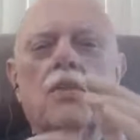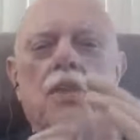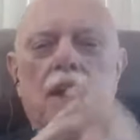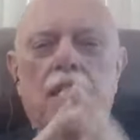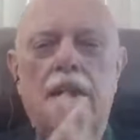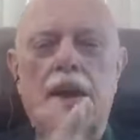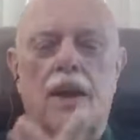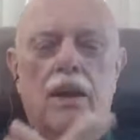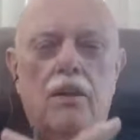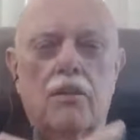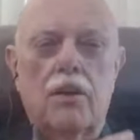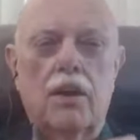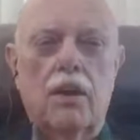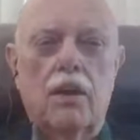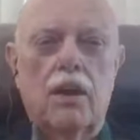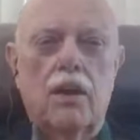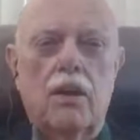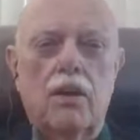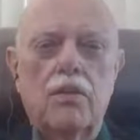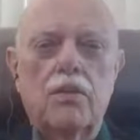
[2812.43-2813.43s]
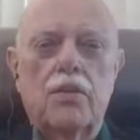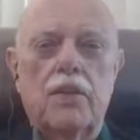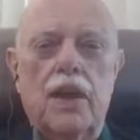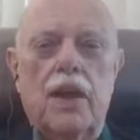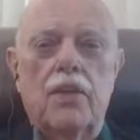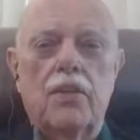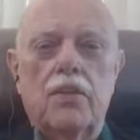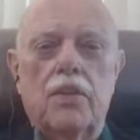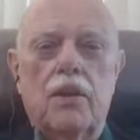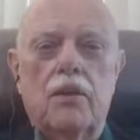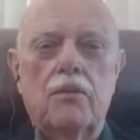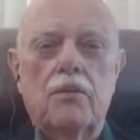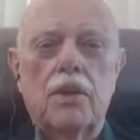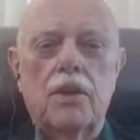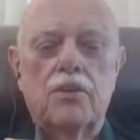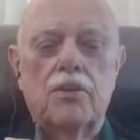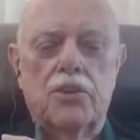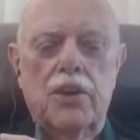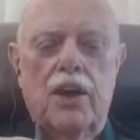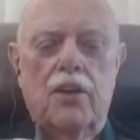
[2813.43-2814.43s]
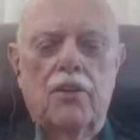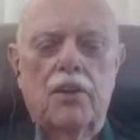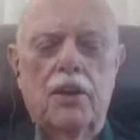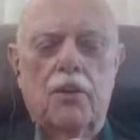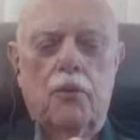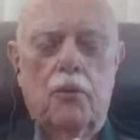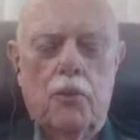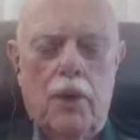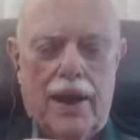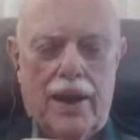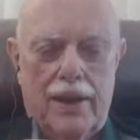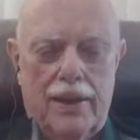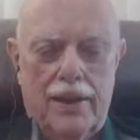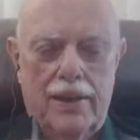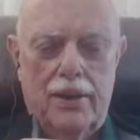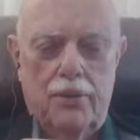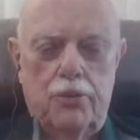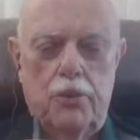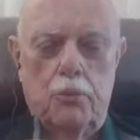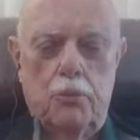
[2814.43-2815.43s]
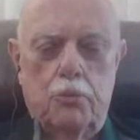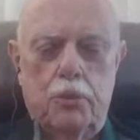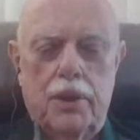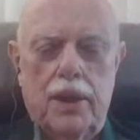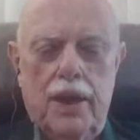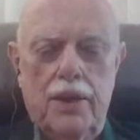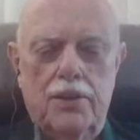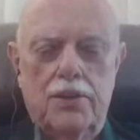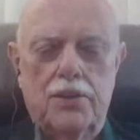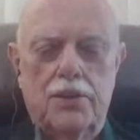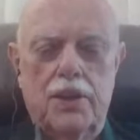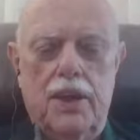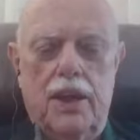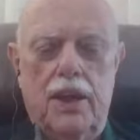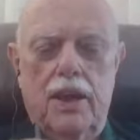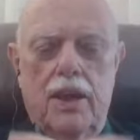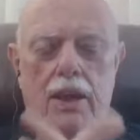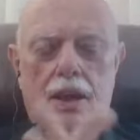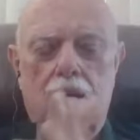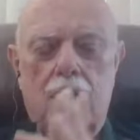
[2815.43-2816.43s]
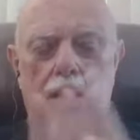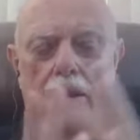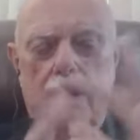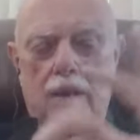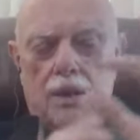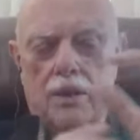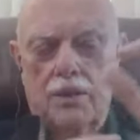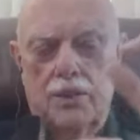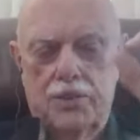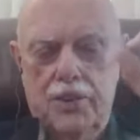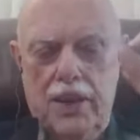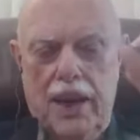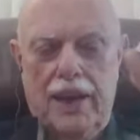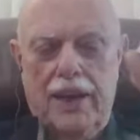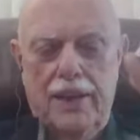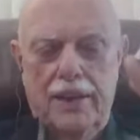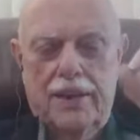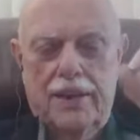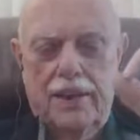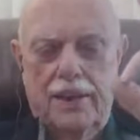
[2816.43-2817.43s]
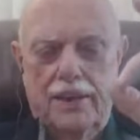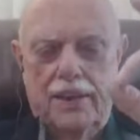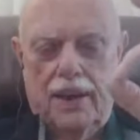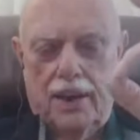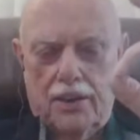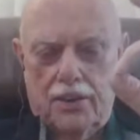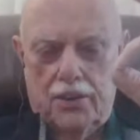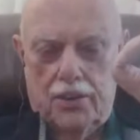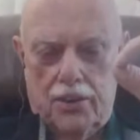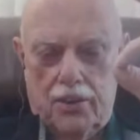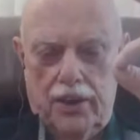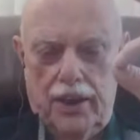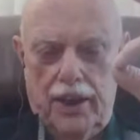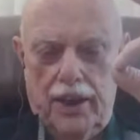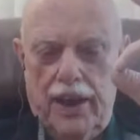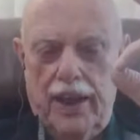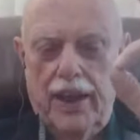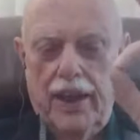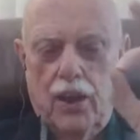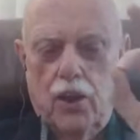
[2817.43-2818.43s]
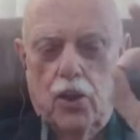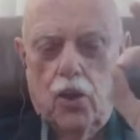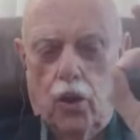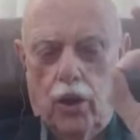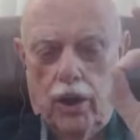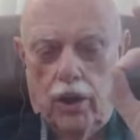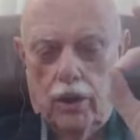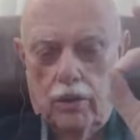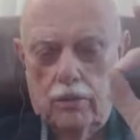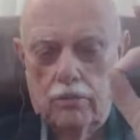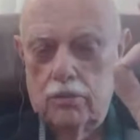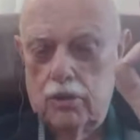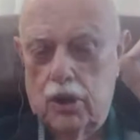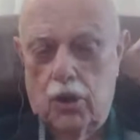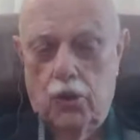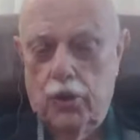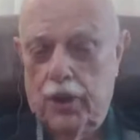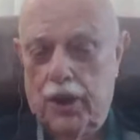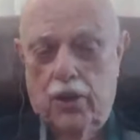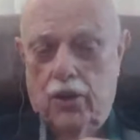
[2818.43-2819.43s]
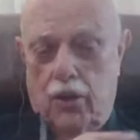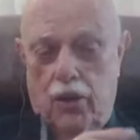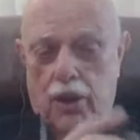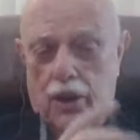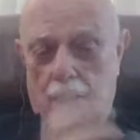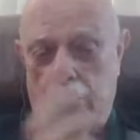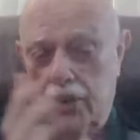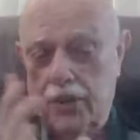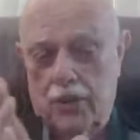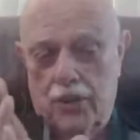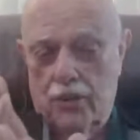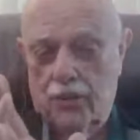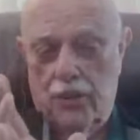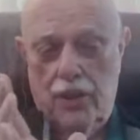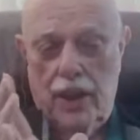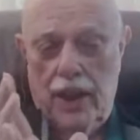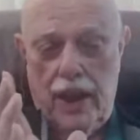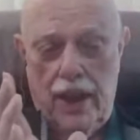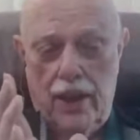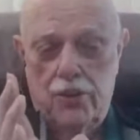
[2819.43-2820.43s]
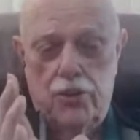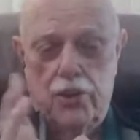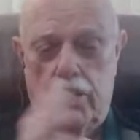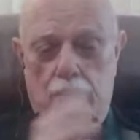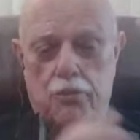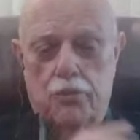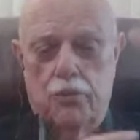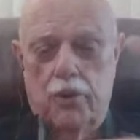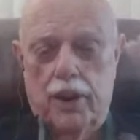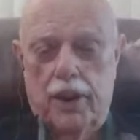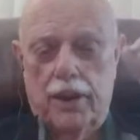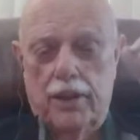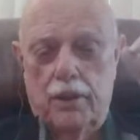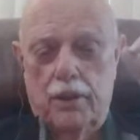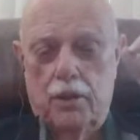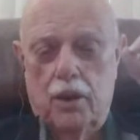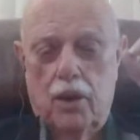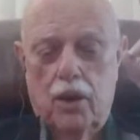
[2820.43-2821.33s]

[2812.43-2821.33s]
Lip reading: the generally reckoned, if you place the second conductor in any coil, loading coil on your HF rig